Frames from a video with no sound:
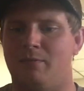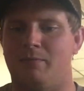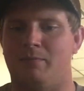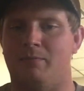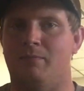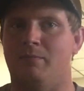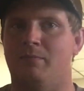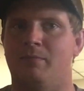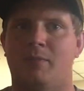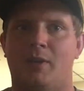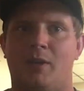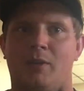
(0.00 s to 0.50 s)

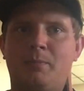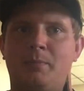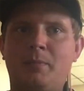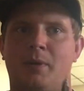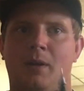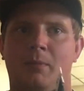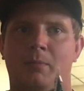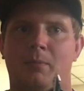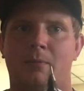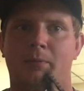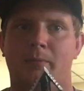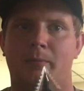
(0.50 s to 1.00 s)
and that's
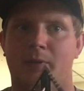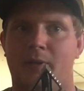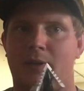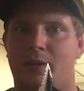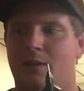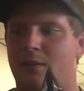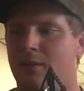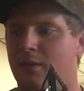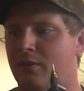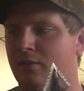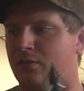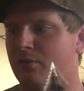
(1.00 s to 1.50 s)

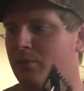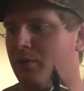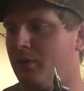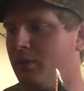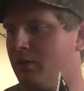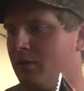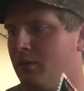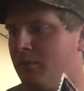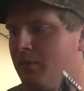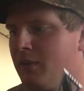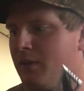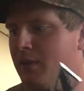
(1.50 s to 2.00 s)
probably this
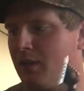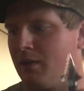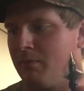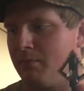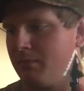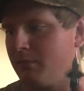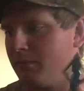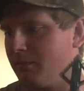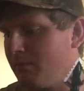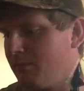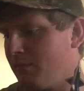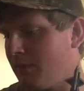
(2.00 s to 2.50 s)
one or
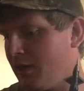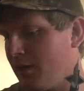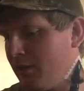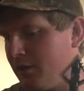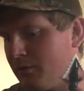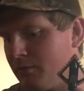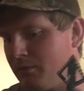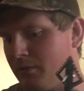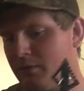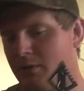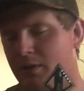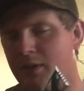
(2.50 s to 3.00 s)
my
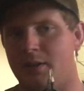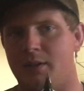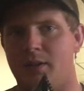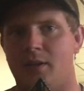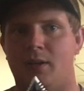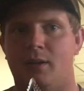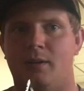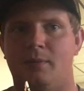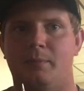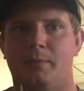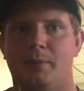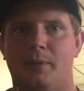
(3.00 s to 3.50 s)
other one right there.